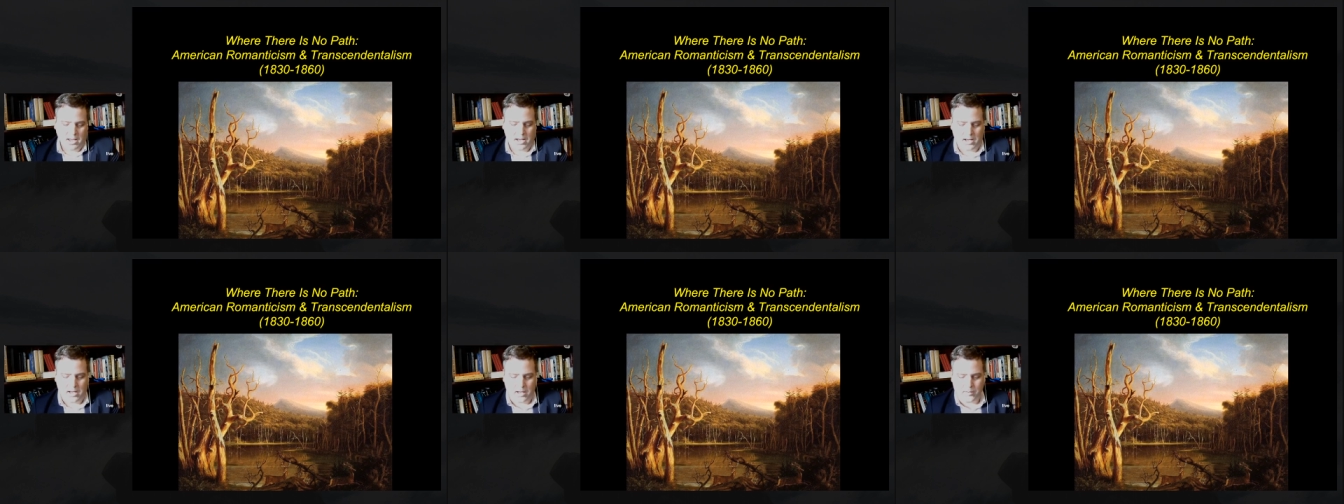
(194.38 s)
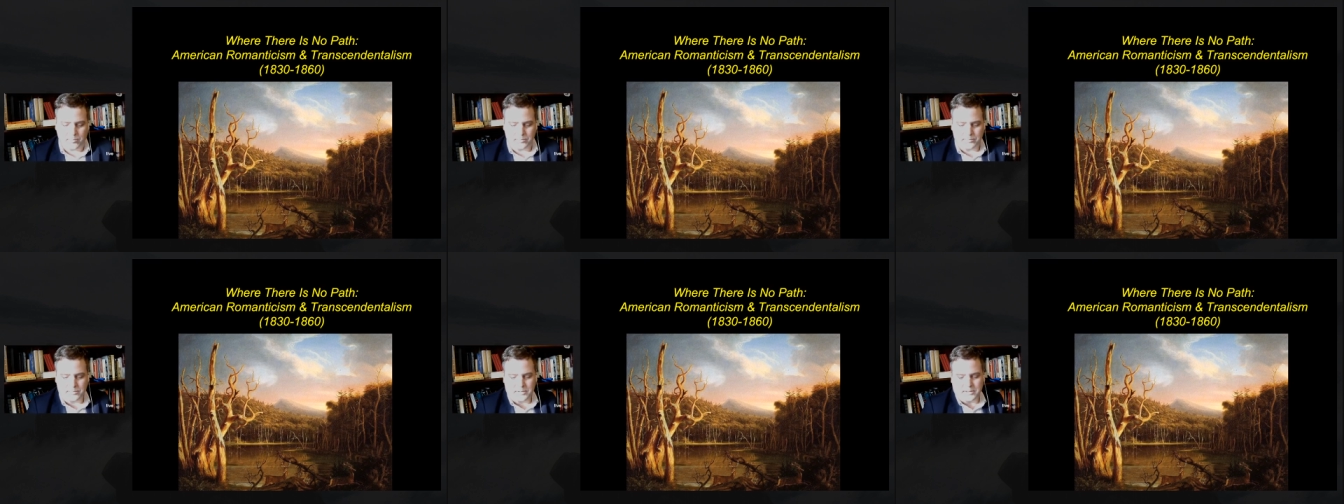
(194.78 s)

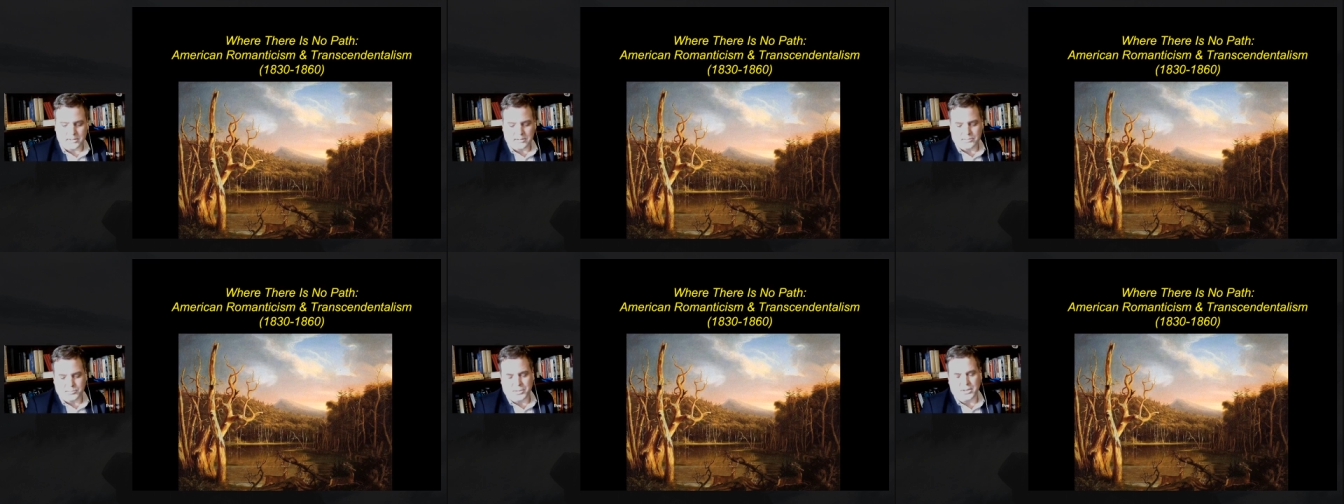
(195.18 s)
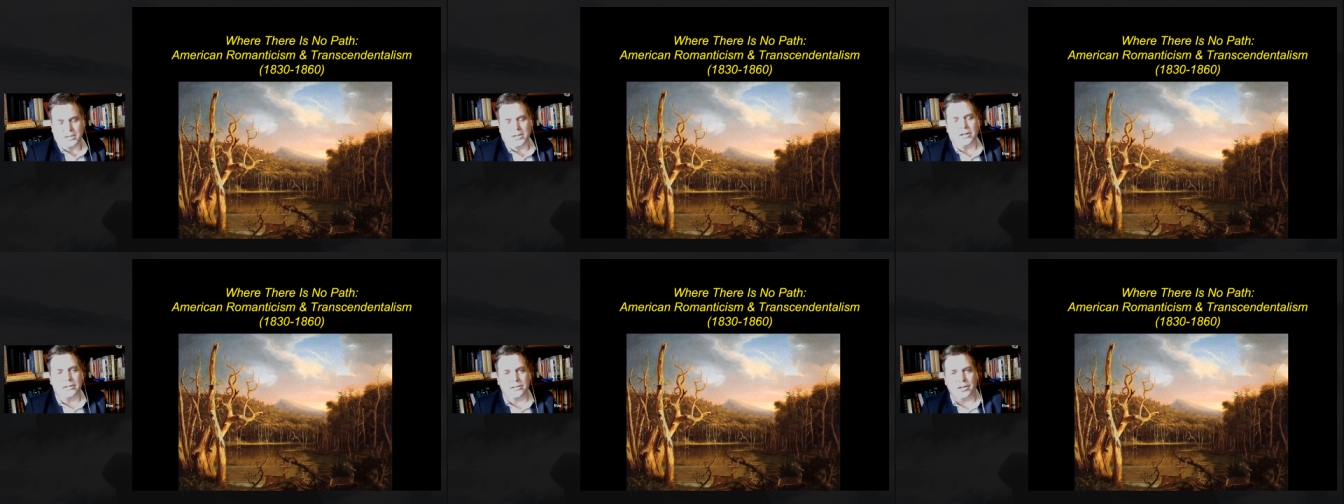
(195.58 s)
um,
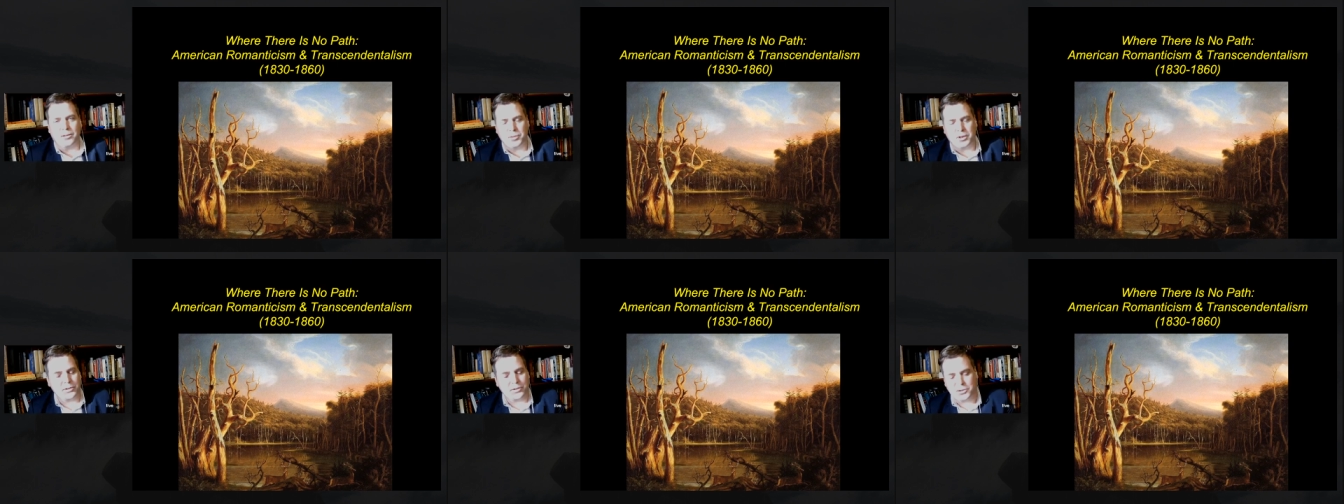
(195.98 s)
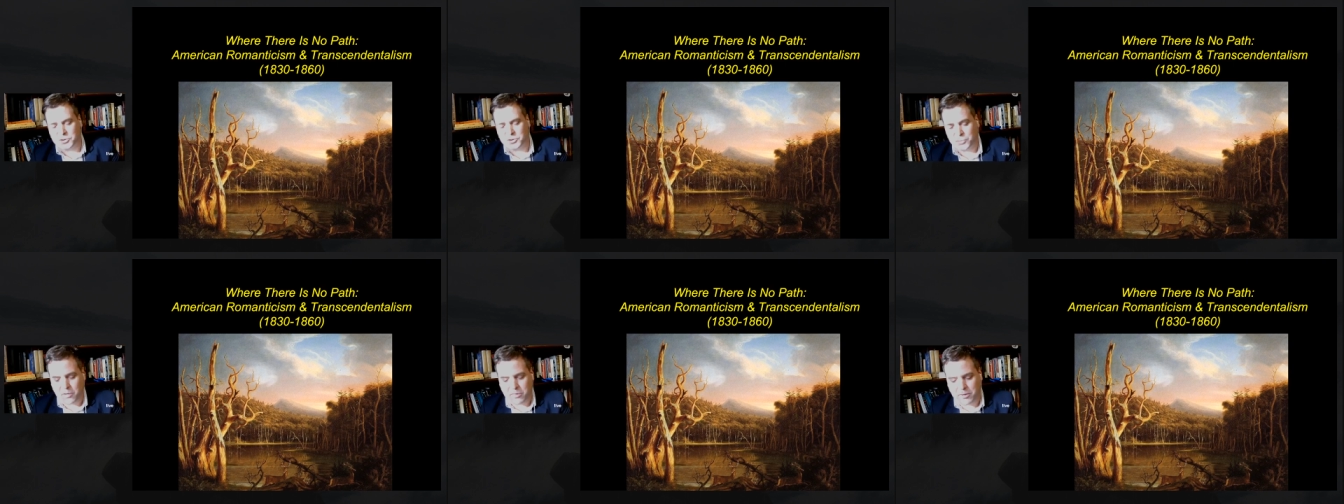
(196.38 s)
because a picture
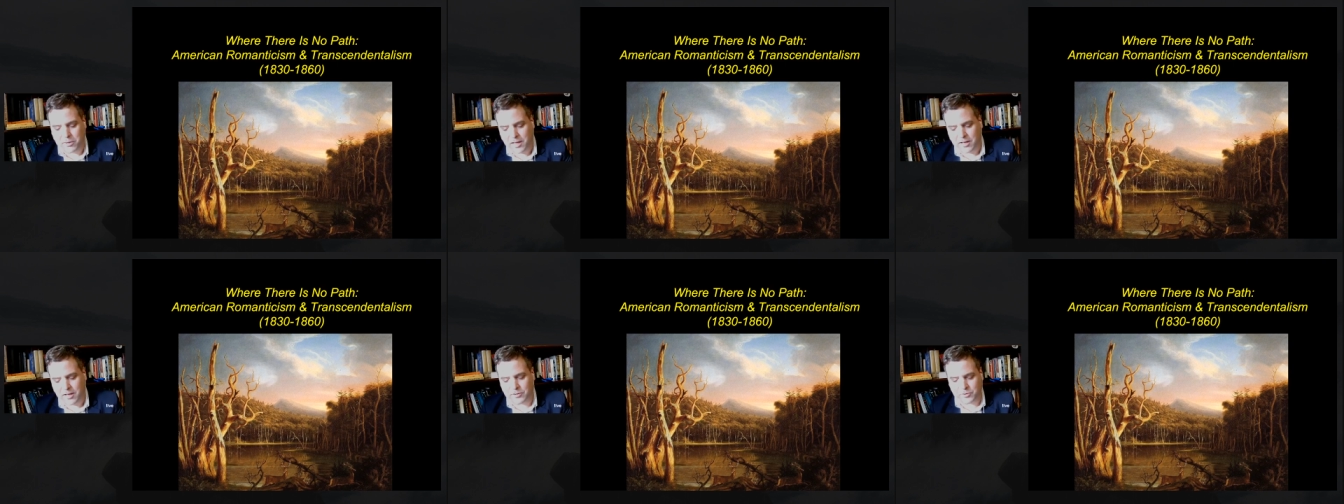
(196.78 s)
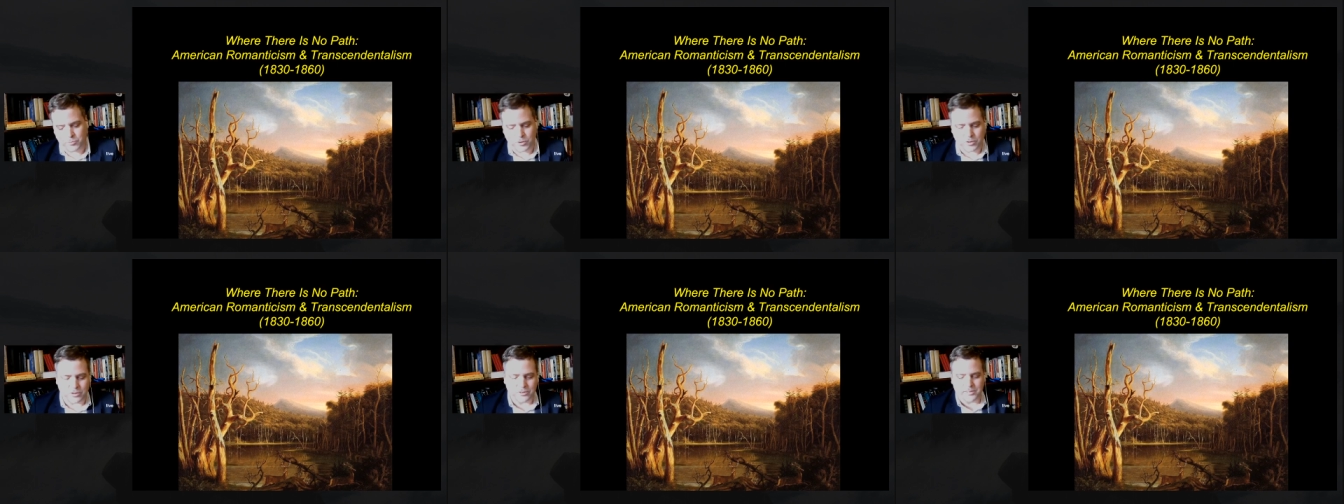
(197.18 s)
is worth a thousand
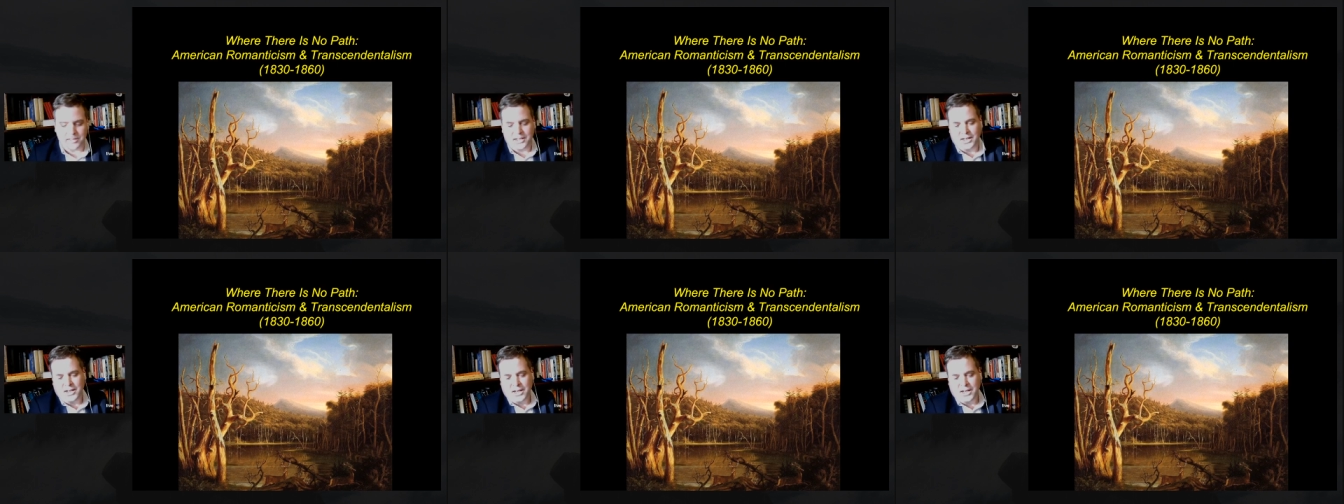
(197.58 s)
words.